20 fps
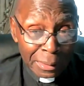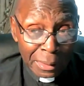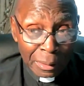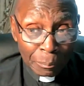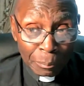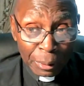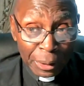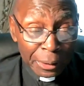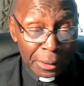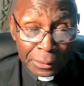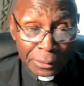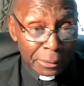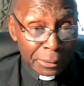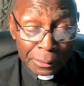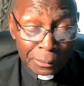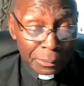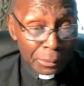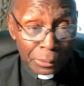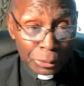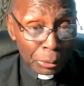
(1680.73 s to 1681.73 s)
Because
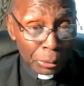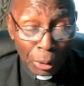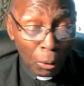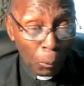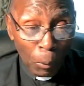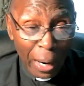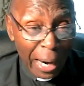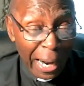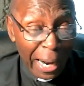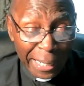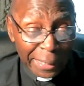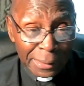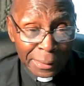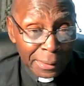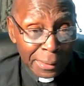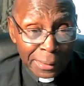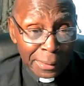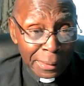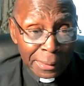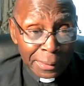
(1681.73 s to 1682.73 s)
uh, you know why?
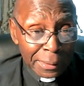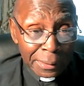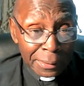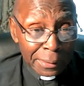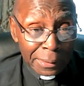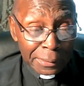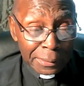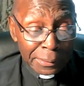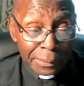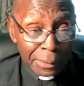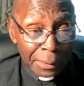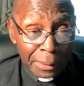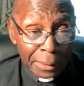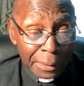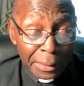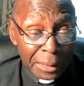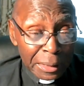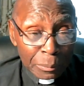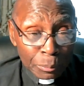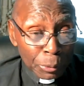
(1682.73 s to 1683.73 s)
Because uh,
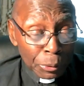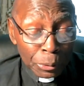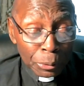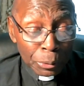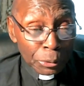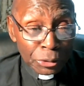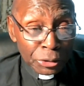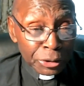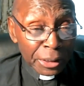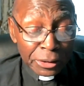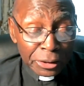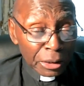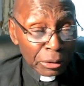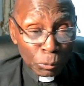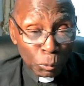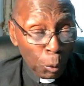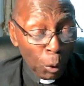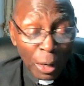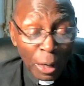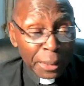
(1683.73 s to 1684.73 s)
Hebrew 6
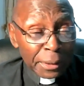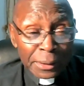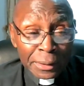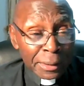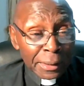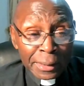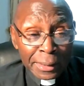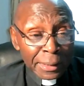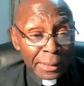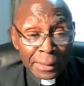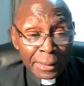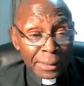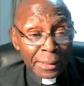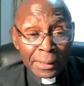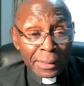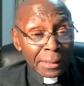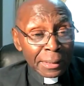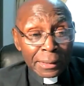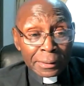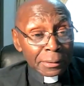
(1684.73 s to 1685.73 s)
and 1,
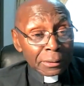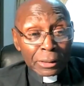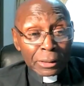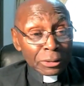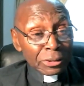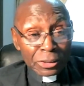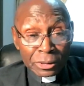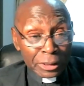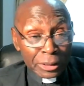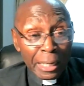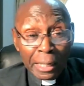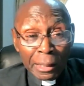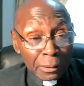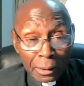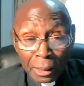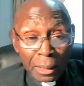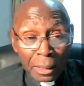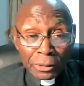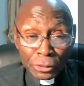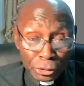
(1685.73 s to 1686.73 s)
this
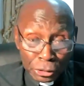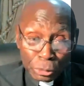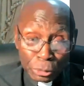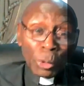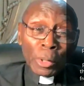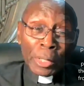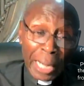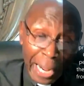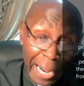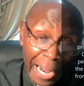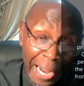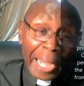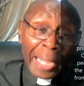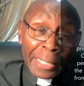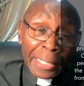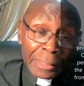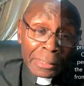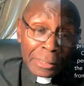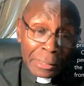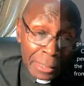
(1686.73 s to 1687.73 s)
tell us, you and
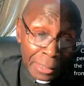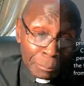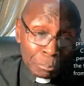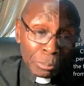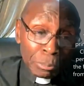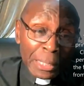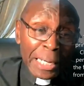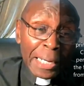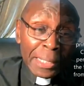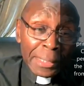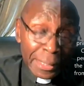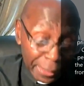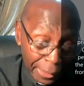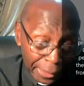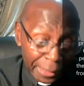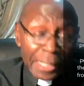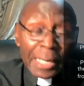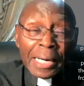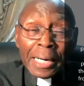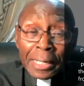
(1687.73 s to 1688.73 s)
I, plainly
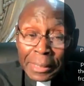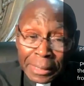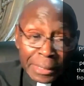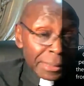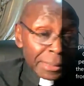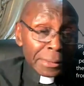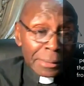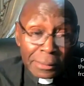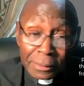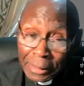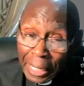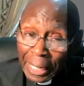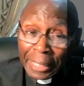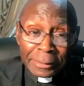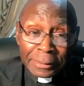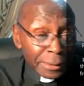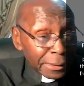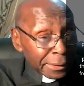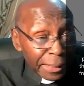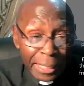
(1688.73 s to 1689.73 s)
clear it,
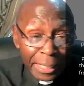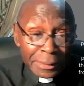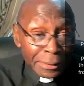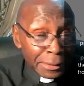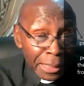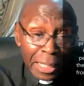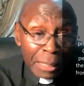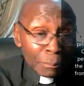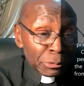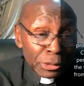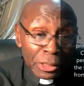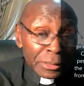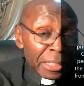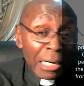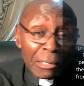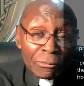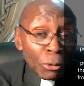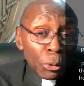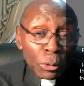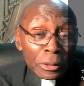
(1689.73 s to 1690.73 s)
as the King James said,
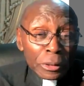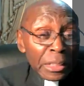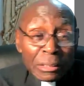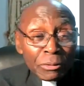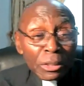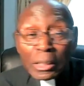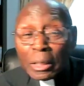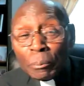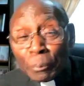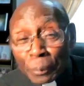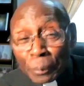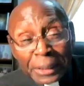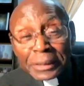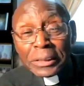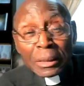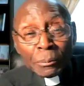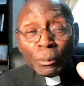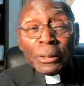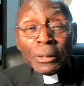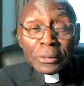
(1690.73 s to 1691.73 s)
therefore, leaving the
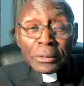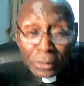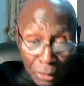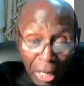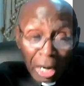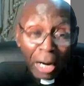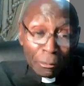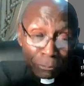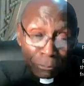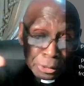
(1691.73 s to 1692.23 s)
principles of